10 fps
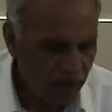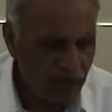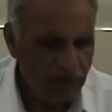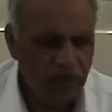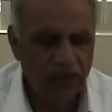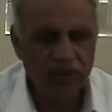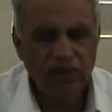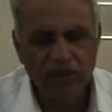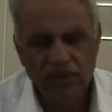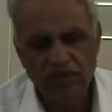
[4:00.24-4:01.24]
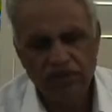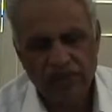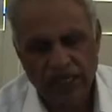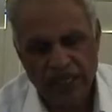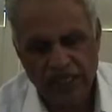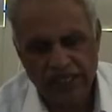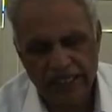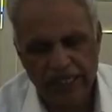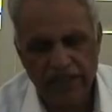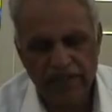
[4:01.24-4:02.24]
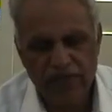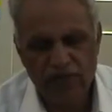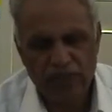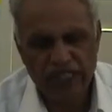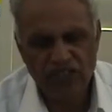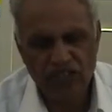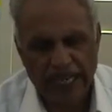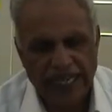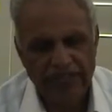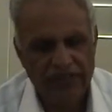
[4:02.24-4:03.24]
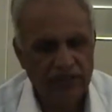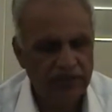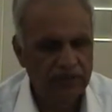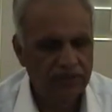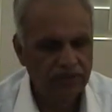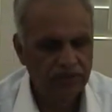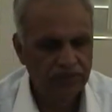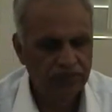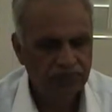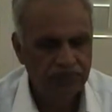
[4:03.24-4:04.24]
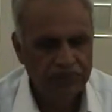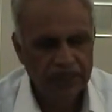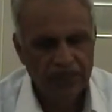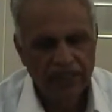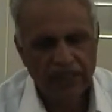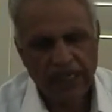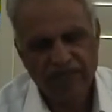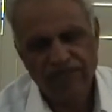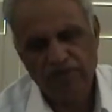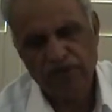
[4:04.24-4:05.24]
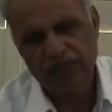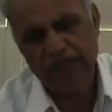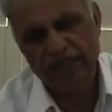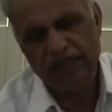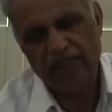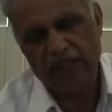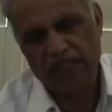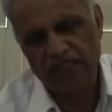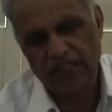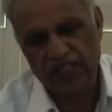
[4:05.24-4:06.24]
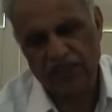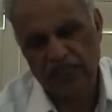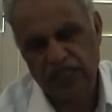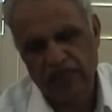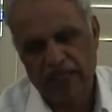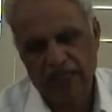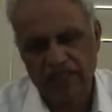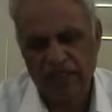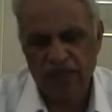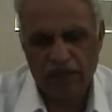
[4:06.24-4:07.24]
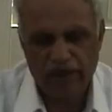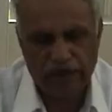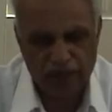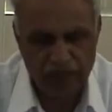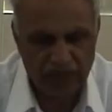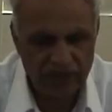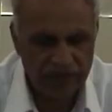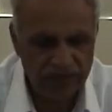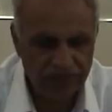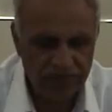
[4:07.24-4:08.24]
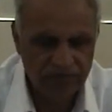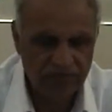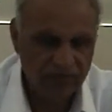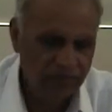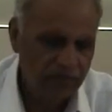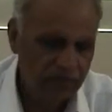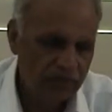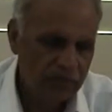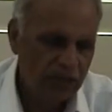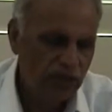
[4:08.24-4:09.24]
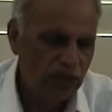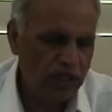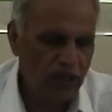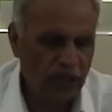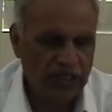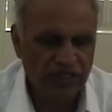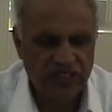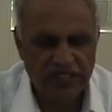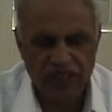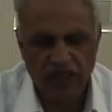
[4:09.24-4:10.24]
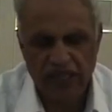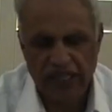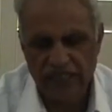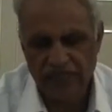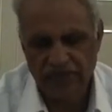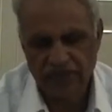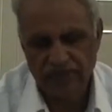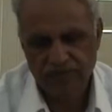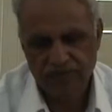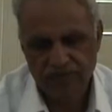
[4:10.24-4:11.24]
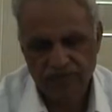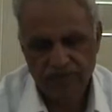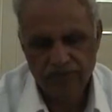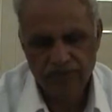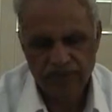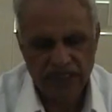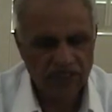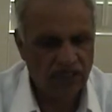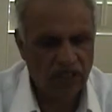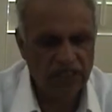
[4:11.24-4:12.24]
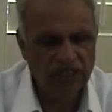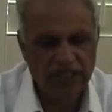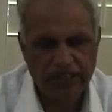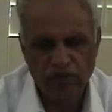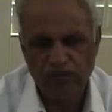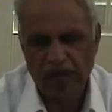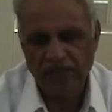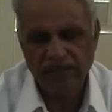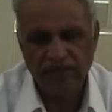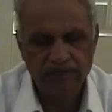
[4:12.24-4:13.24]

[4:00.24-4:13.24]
So, the energy which brings change, right from the ultimate velocity called as the velocity of the Paramatma, to the lowest state called as a solid state of matter.